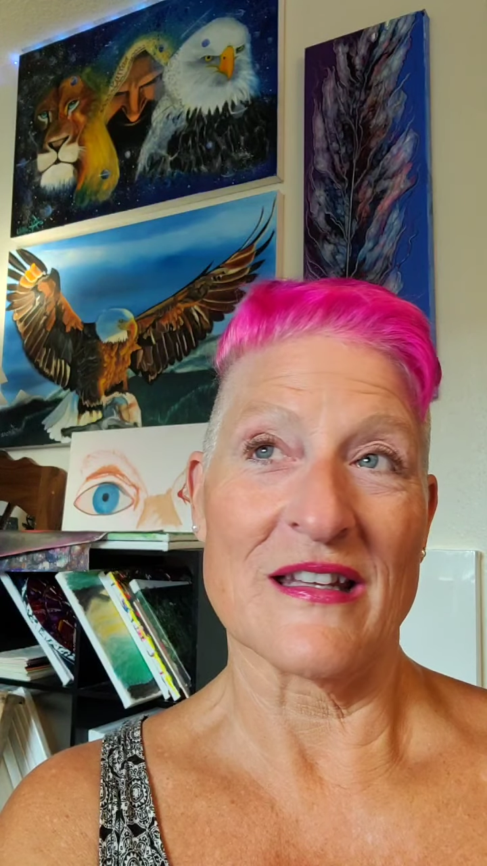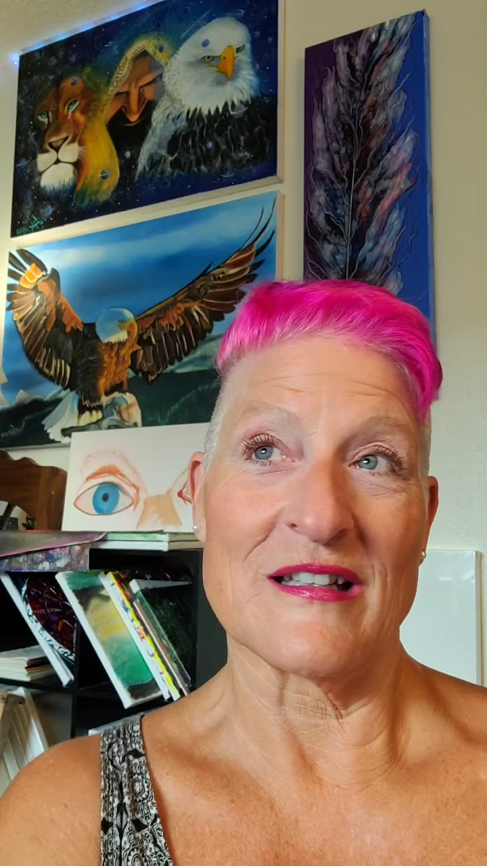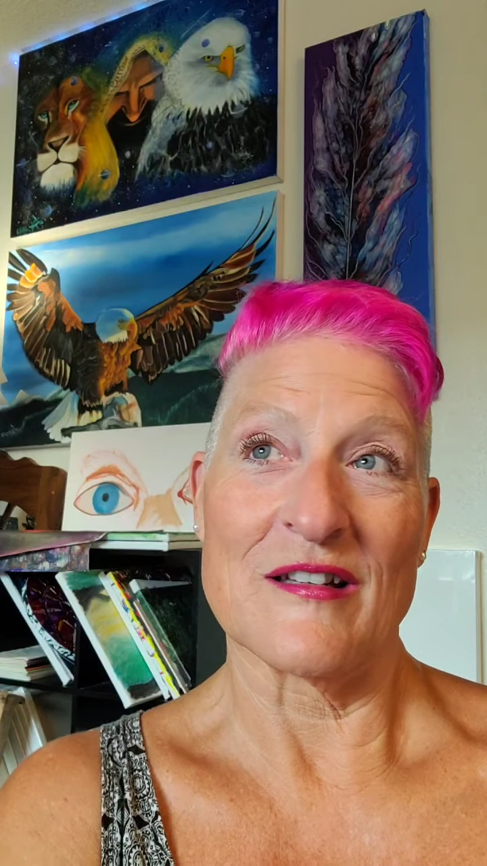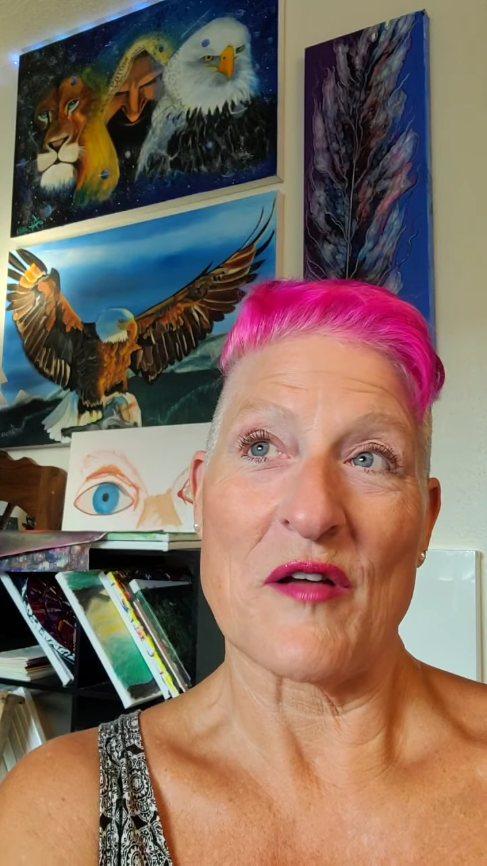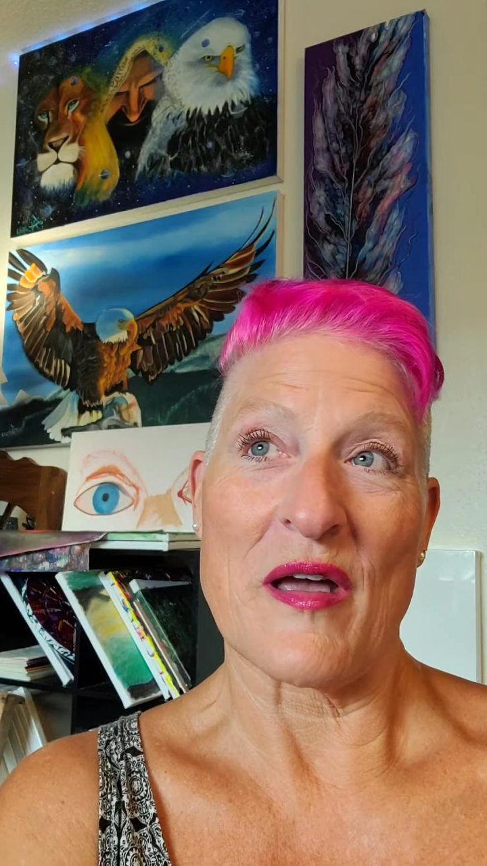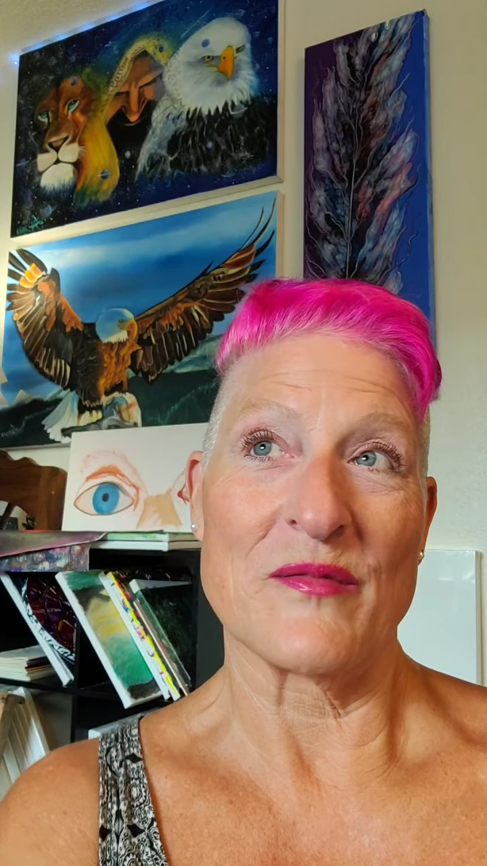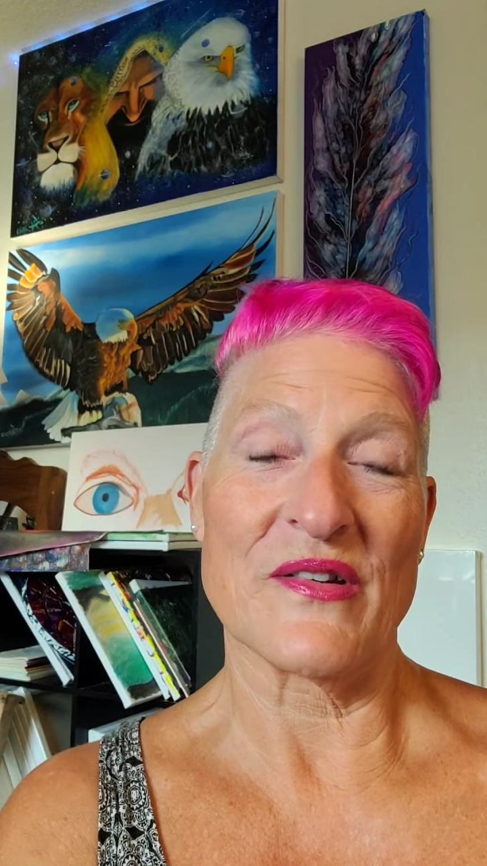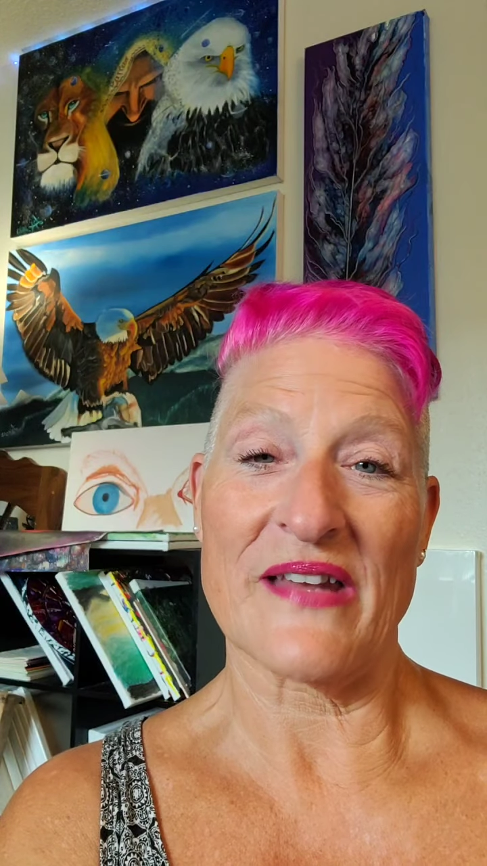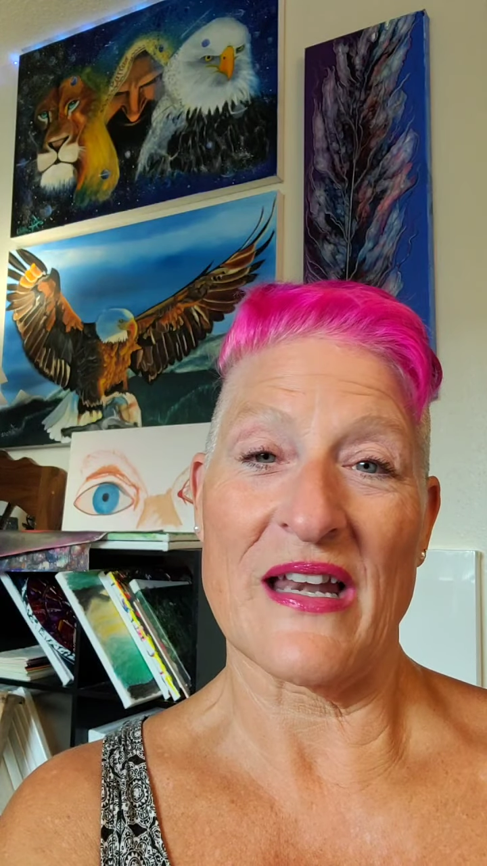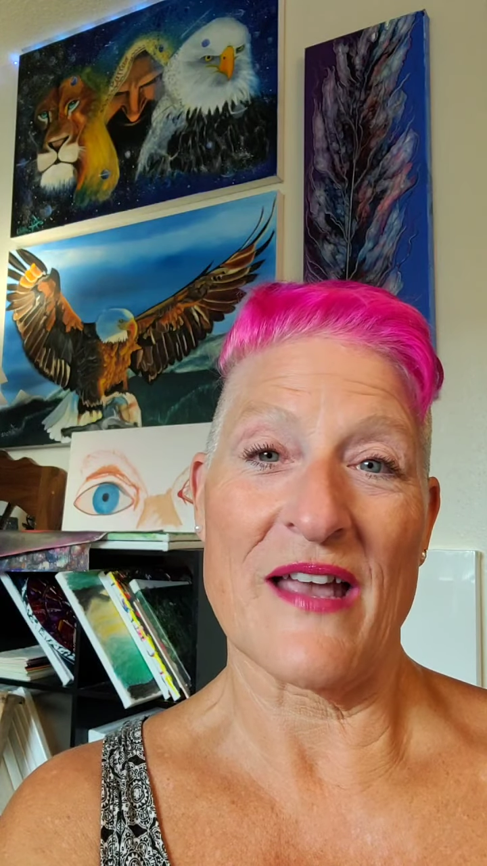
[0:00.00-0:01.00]
and I'm
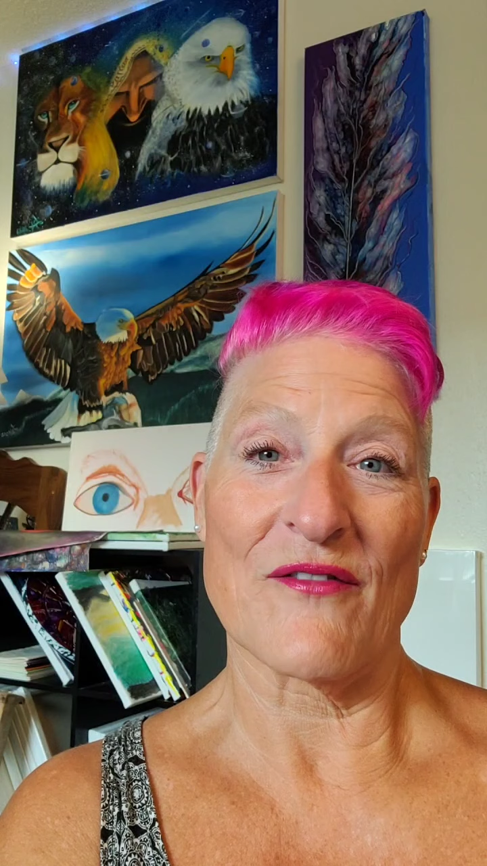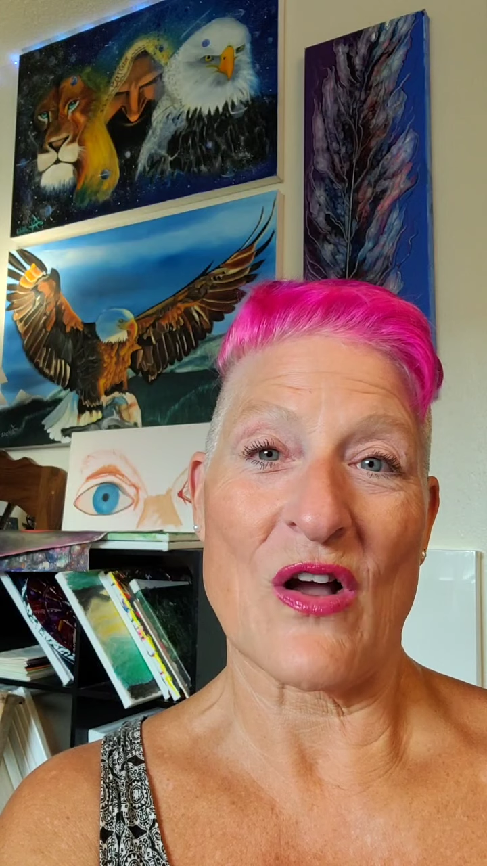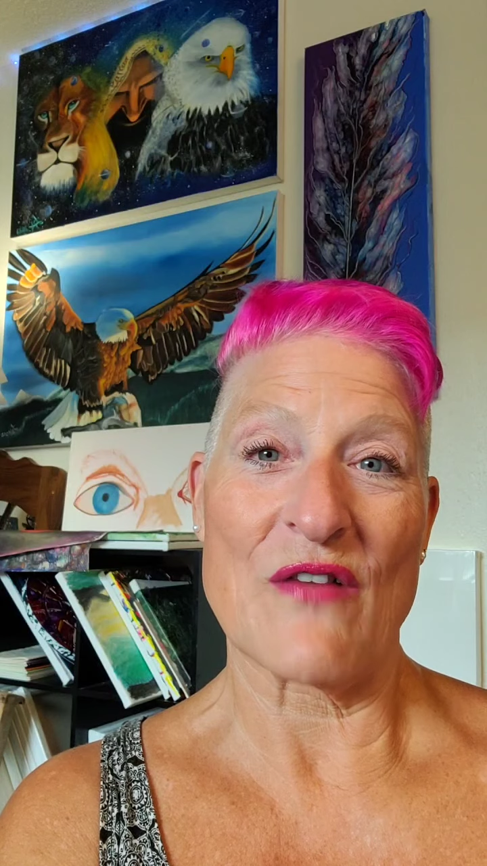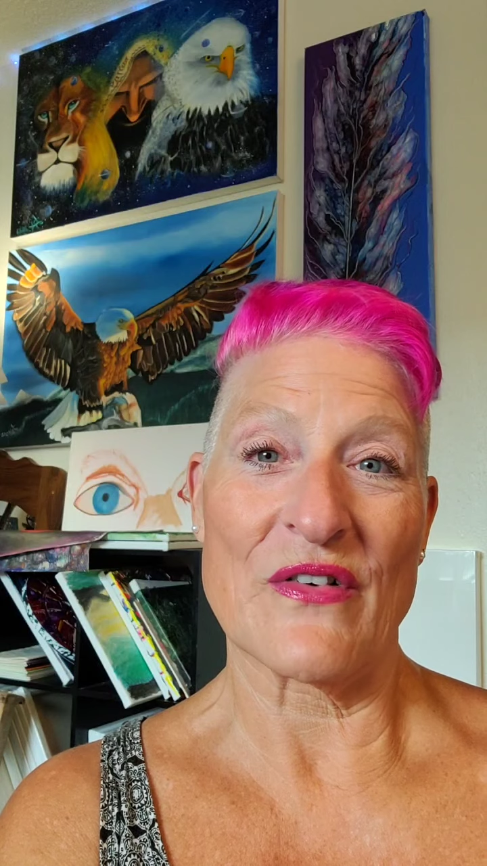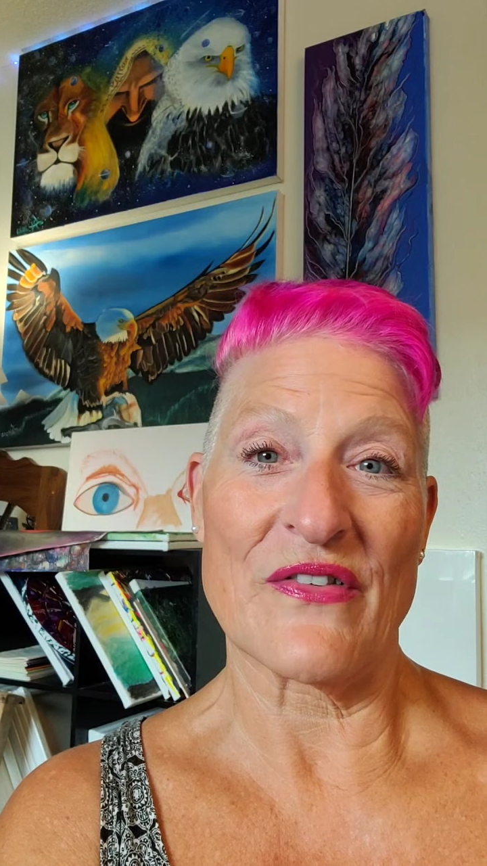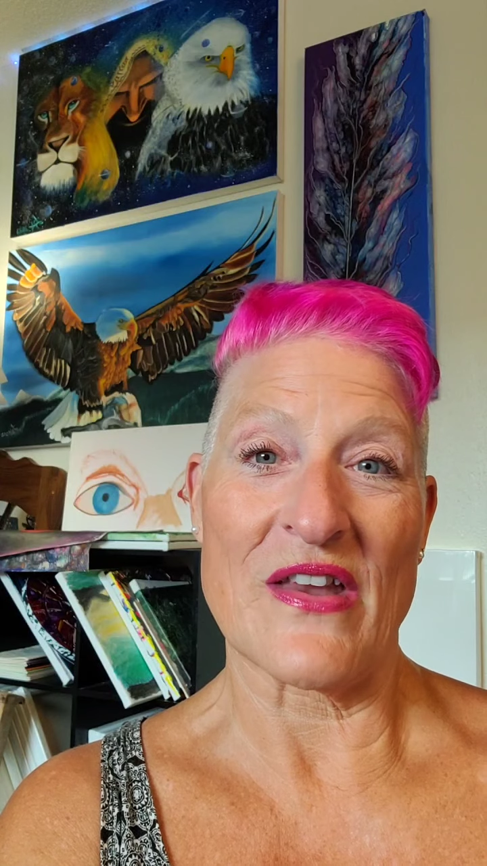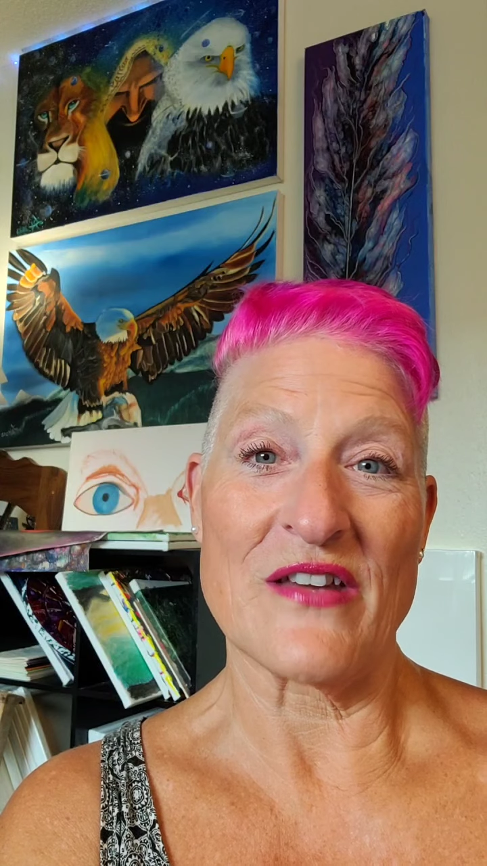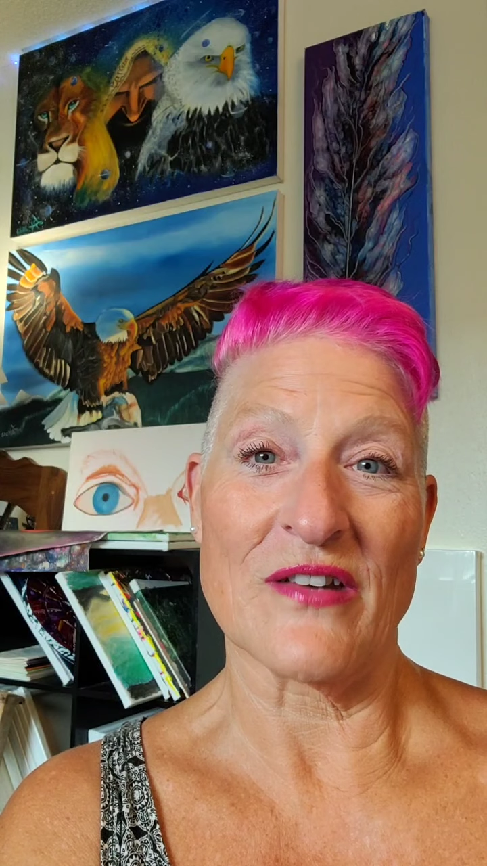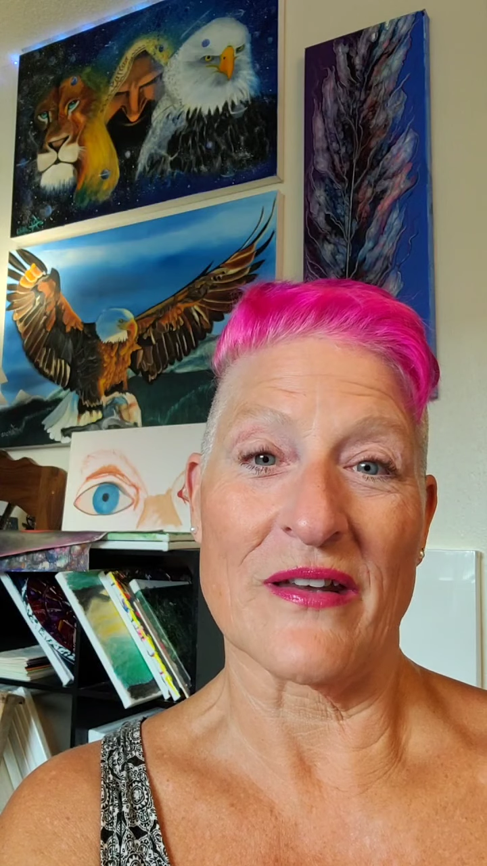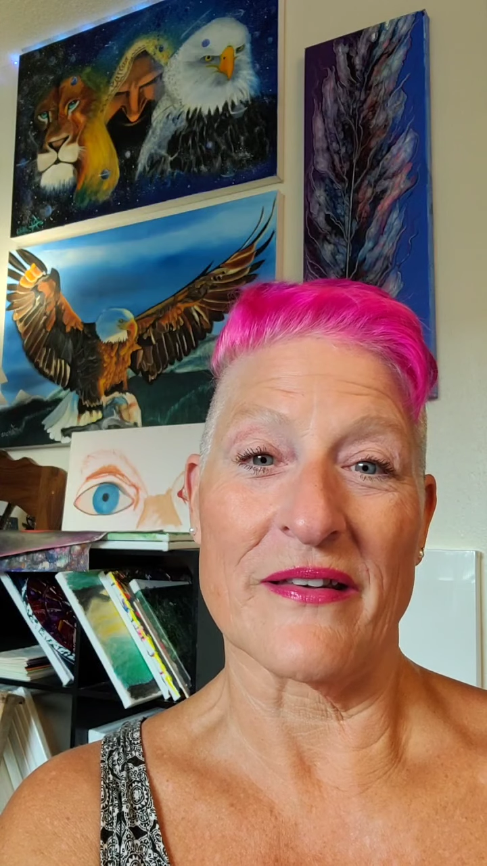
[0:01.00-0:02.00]
just going to have
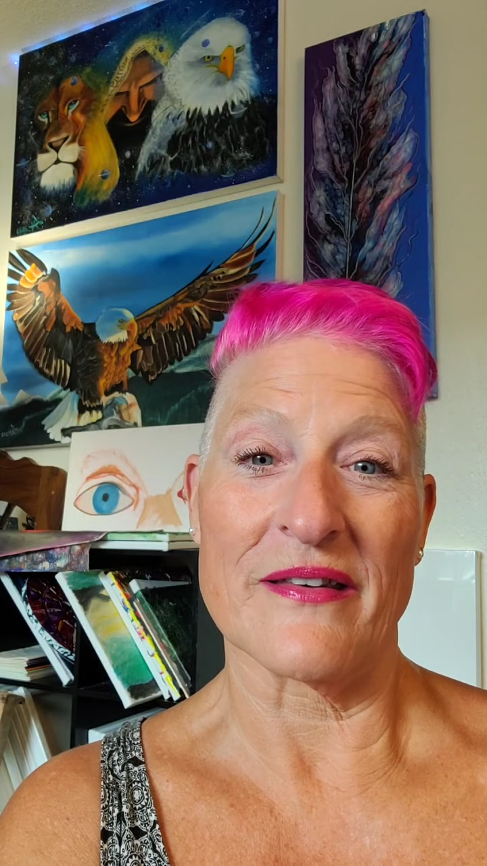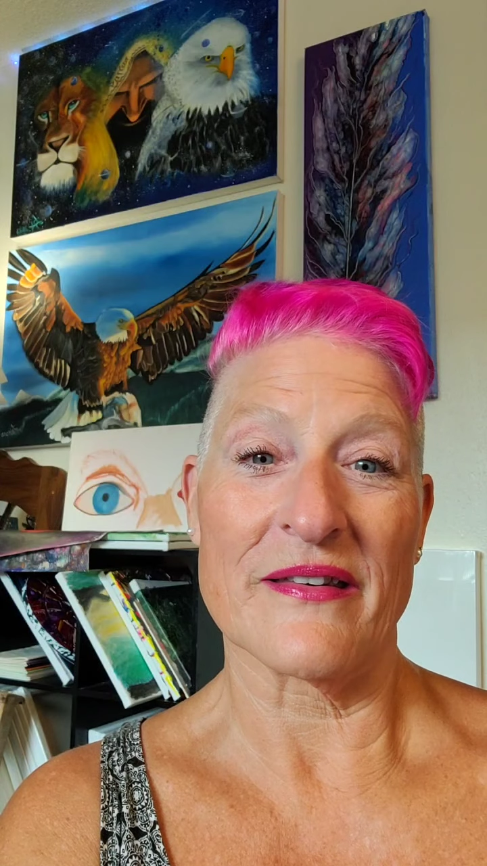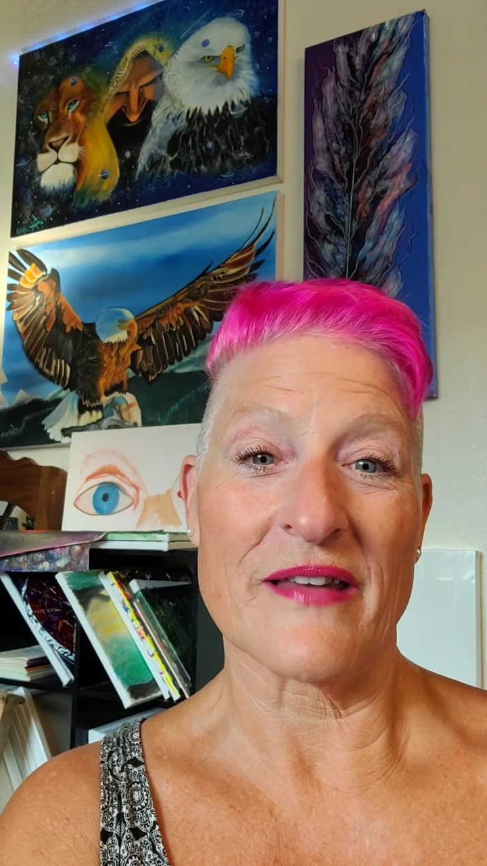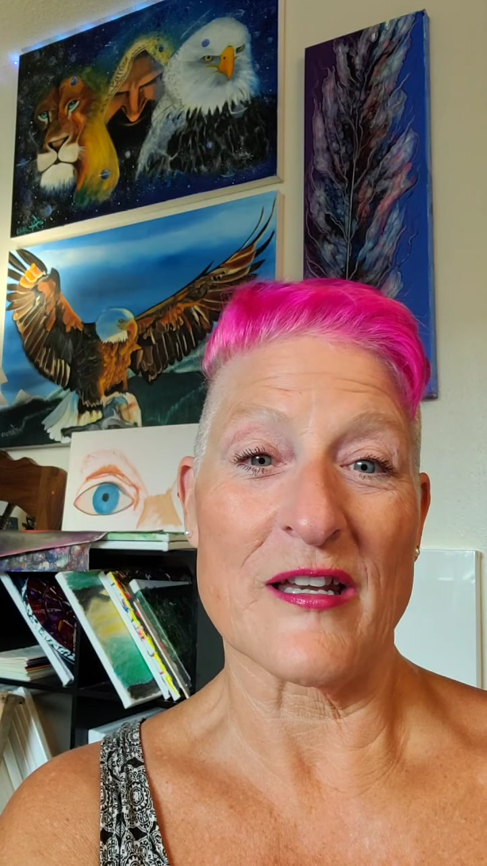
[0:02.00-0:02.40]
conversations.